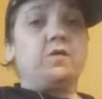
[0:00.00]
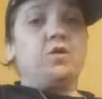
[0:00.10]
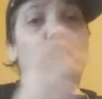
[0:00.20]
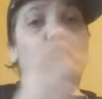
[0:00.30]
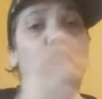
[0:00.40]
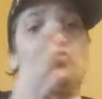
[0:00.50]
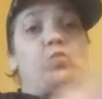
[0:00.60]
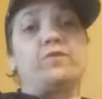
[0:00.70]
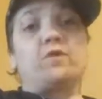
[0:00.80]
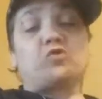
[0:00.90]
with a
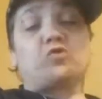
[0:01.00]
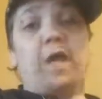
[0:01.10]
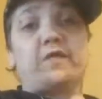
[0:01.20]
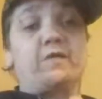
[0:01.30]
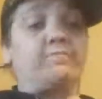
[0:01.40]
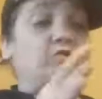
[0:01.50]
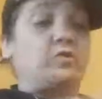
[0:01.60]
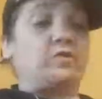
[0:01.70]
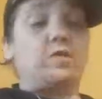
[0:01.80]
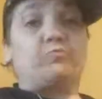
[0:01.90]
tracking number so you can keep
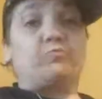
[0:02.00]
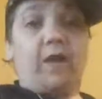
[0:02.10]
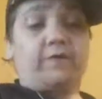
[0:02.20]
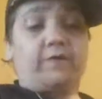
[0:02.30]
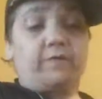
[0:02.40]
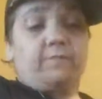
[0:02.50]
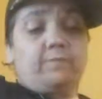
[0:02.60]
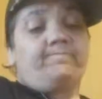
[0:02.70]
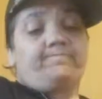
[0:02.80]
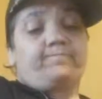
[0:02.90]
track of it.
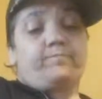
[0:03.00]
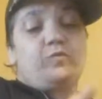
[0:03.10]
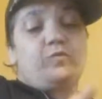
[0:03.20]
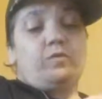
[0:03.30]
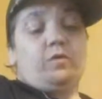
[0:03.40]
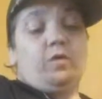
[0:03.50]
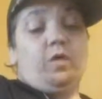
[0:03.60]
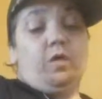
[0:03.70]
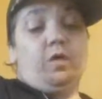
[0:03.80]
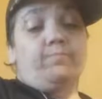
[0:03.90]
Um,
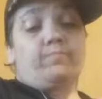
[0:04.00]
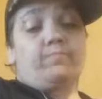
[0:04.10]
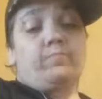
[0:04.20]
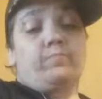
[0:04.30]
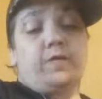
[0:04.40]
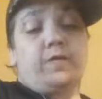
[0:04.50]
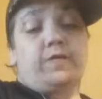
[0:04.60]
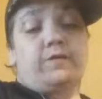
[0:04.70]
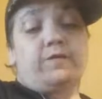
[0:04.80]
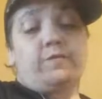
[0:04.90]
and
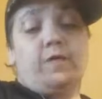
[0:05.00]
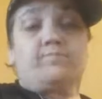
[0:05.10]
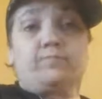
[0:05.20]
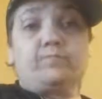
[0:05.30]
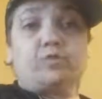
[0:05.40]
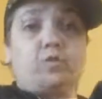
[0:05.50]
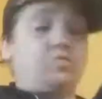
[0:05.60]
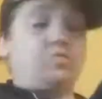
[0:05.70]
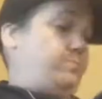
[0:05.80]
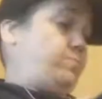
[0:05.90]
yeah, so um,
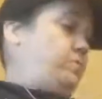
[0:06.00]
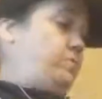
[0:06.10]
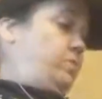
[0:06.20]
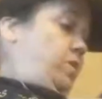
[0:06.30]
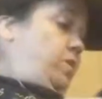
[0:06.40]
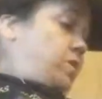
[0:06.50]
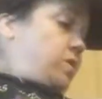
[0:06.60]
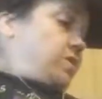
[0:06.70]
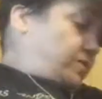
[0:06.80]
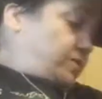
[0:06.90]
okay, so this
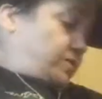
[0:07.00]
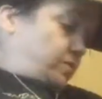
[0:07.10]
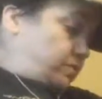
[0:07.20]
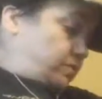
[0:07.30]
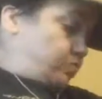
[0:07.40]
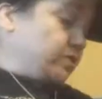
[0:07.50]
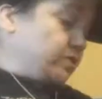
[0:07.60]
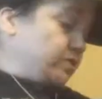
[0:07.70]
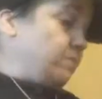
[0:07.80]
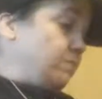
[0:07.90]
is what was in the
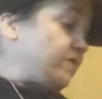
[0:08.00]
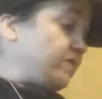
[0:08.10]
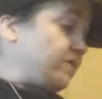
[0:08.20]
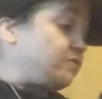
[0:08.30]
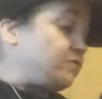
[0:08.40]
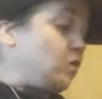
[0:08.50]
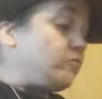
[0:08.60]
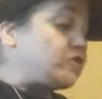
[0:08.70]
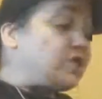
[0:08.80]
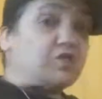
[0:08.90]
box. There was no cheat
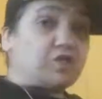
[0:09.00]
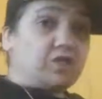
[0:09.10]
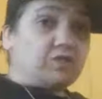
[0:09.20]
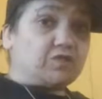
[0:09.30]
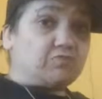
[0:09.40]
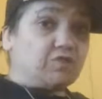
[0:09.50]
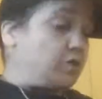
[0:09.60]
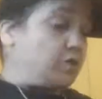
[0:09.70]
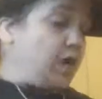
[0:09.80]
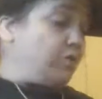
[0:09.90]
sheet this month, so I
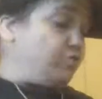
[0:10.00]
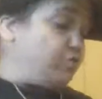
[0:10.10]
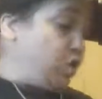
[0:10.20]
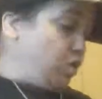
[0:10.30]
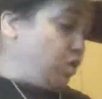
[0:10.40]
don't know.